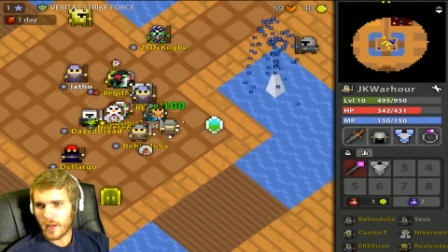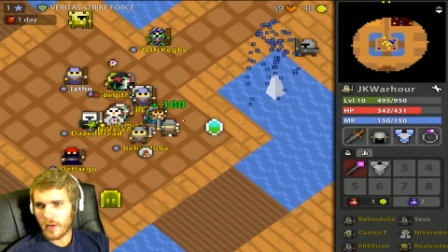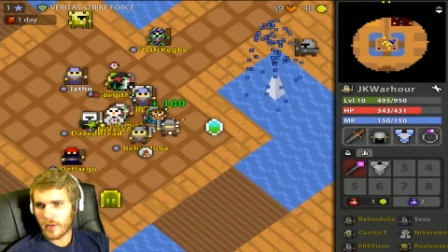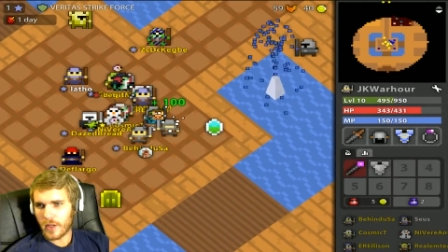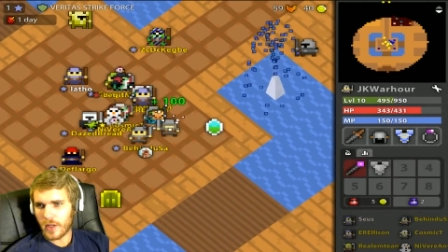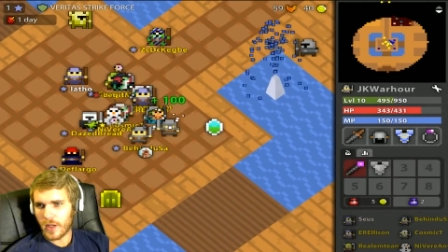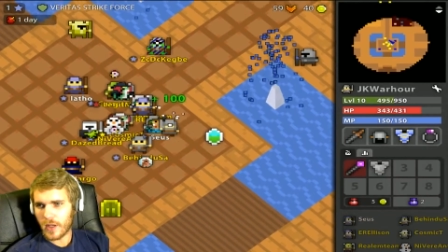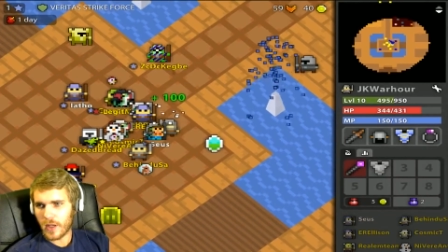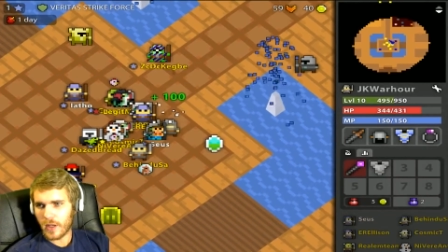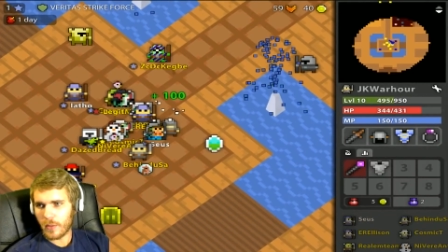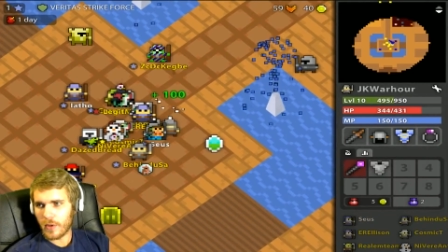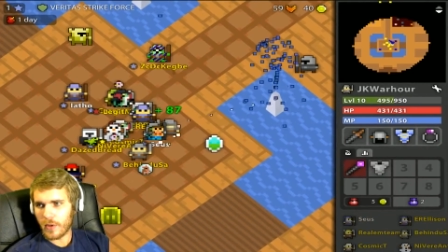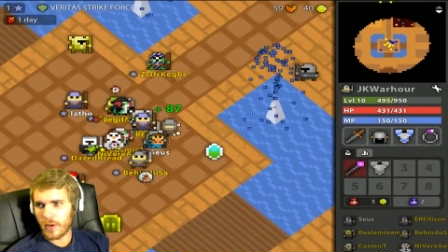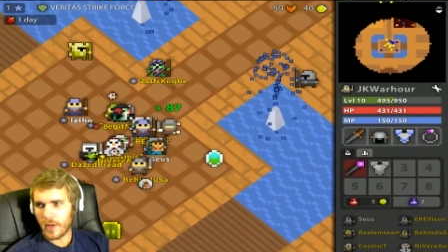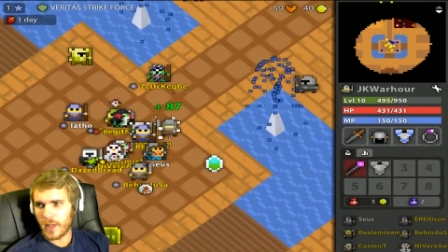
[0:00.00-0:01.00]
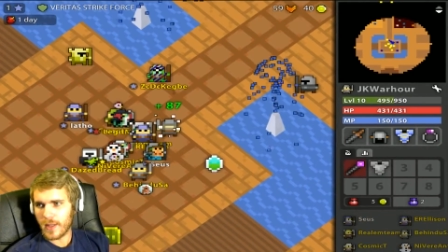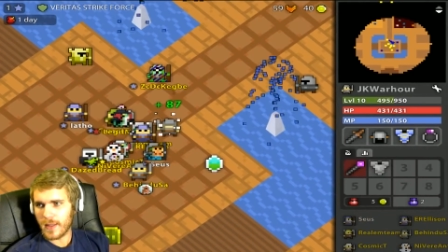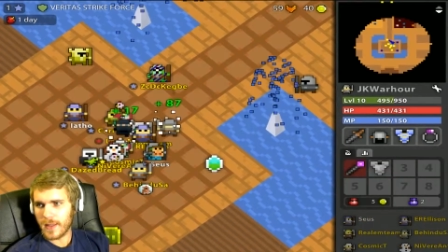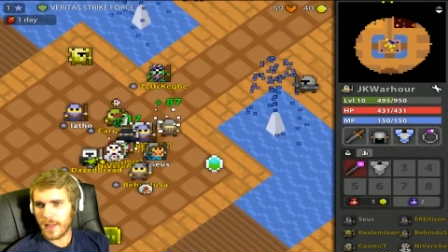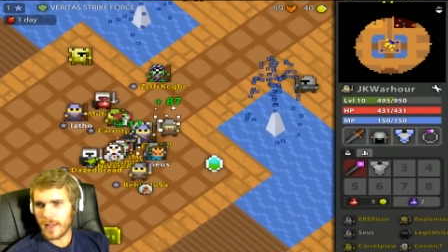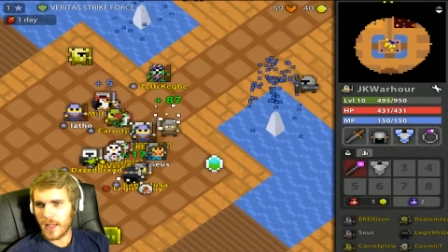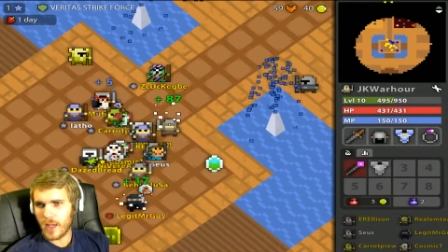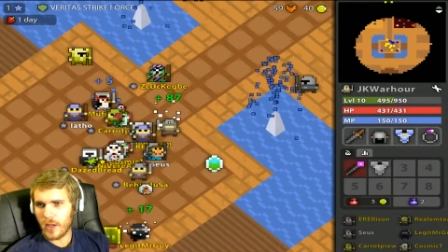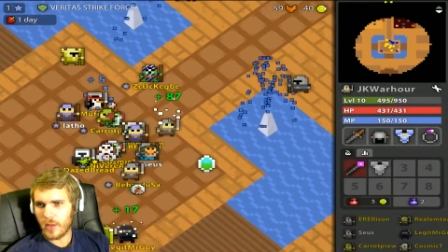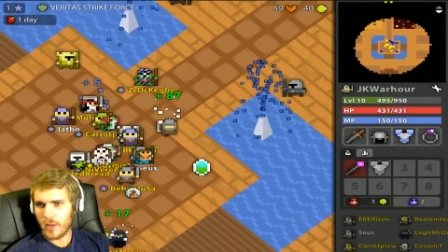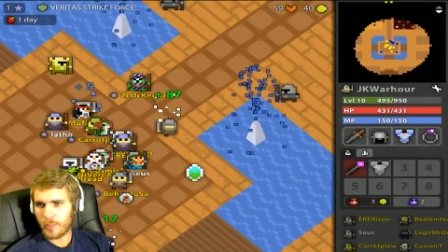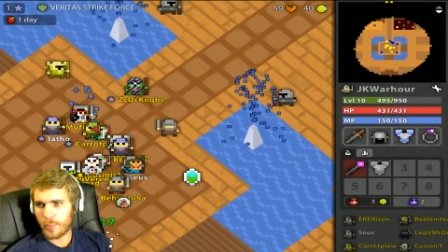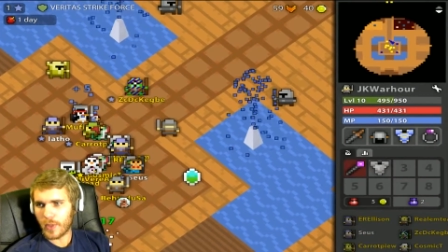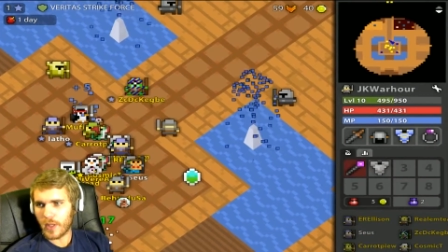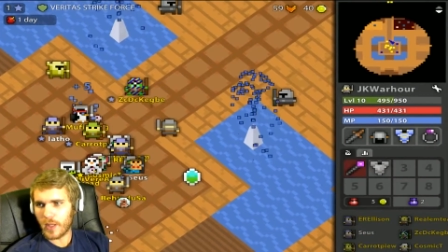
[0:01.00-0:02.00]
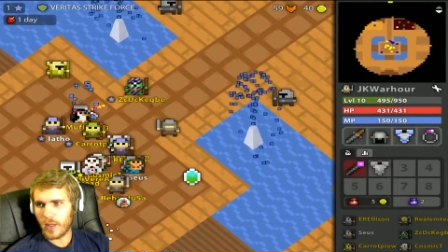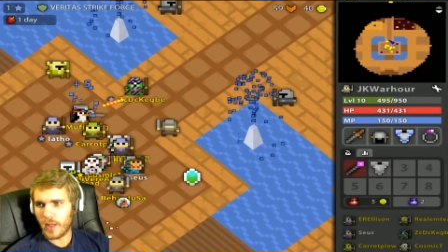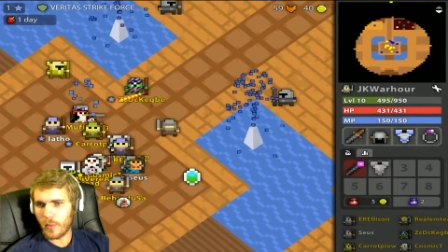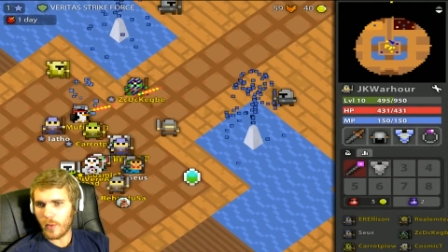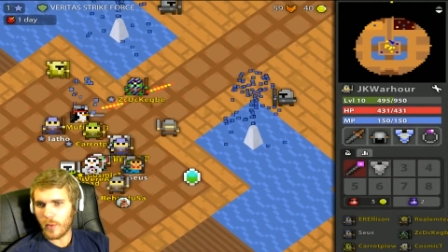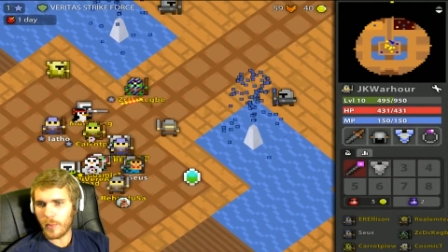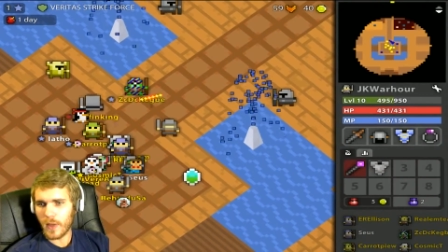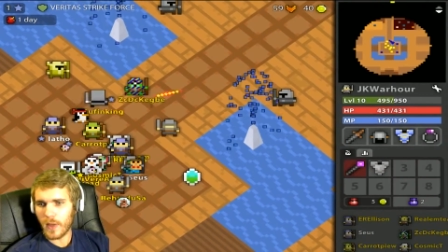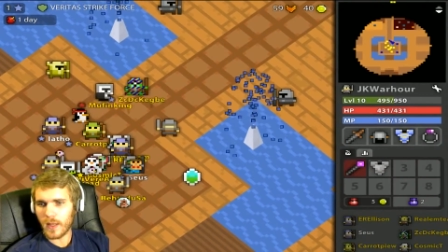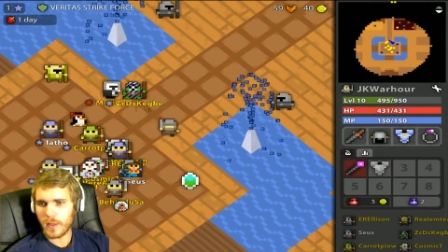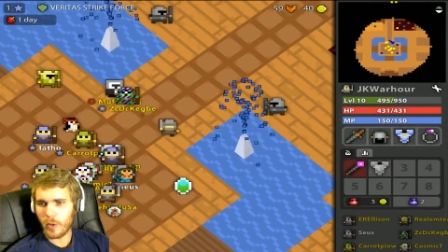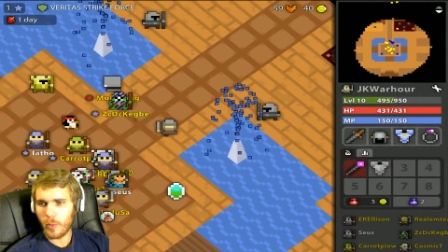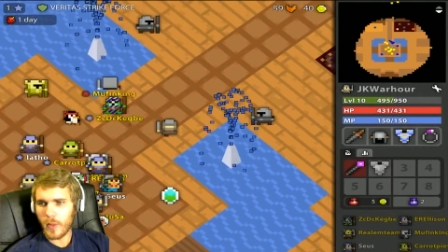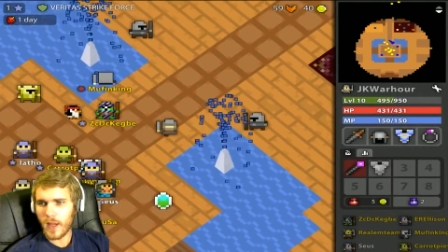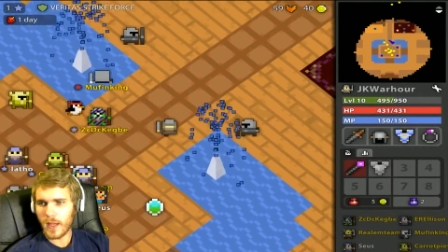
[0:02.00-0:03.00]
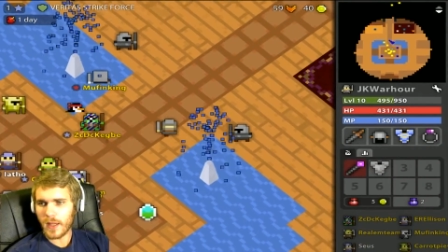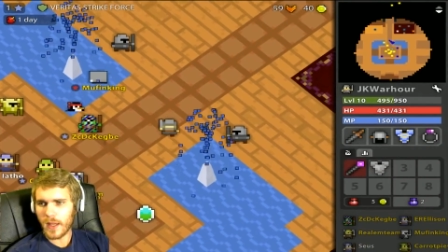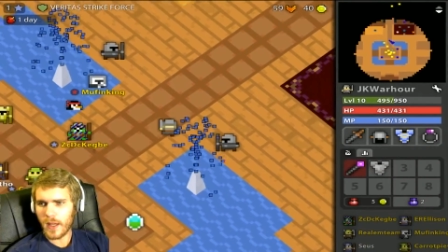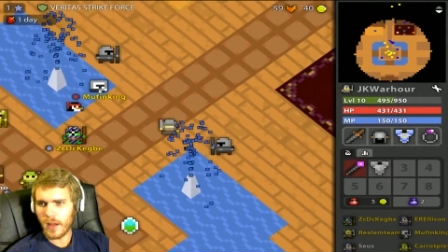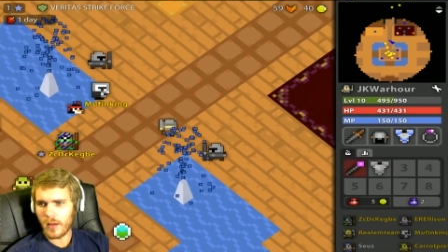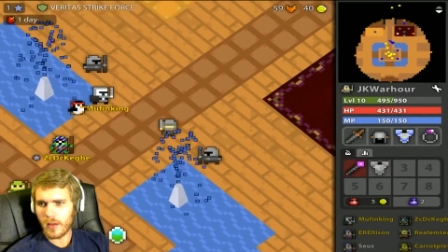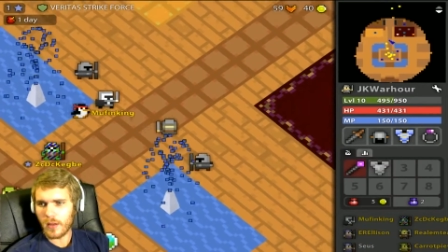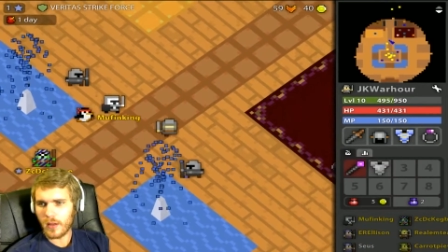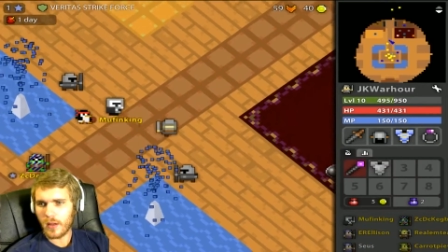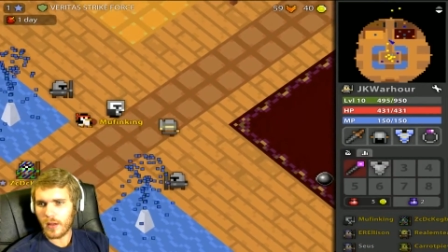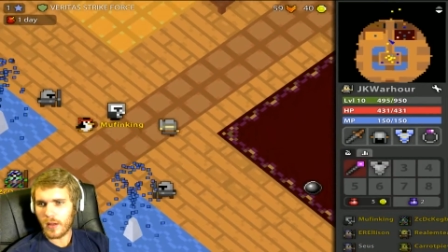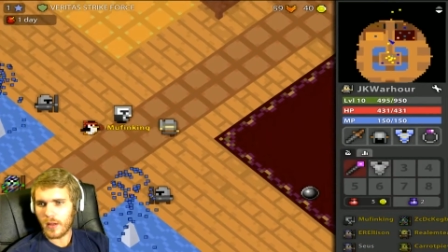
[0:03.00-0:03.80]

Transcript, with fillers: Okay, we are healing up, and we're about to go back out.